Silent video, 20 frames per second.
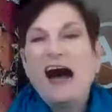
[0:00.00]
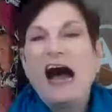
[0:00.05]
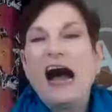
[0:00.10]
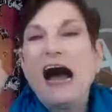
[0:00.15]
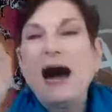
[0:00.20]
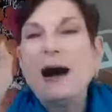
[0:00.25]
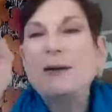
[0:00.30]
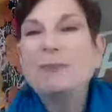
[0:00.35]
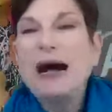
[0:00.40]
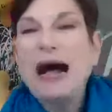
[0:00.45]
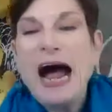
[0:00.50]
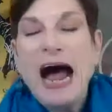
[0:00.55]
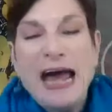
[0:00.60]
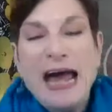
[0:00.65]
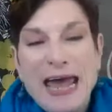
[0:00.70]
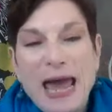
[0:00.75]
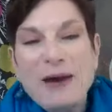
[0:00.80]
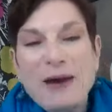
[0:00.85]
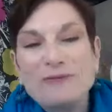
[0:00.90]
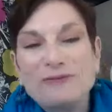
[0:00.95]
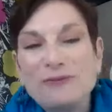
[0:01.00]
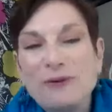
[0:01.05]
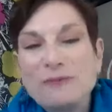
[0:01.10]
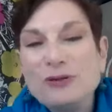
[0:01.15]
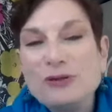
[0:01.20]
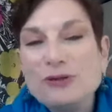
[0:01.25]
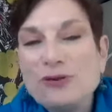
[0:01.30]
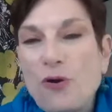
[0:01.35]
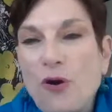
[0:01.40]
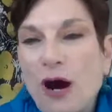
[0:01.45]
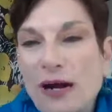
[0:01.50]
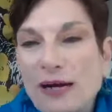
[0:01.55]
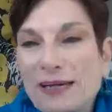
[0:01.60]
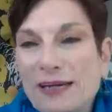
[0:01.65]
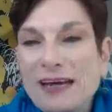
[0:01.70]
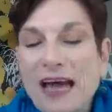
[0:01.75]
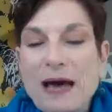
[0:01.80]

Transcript: Um, I am from New York.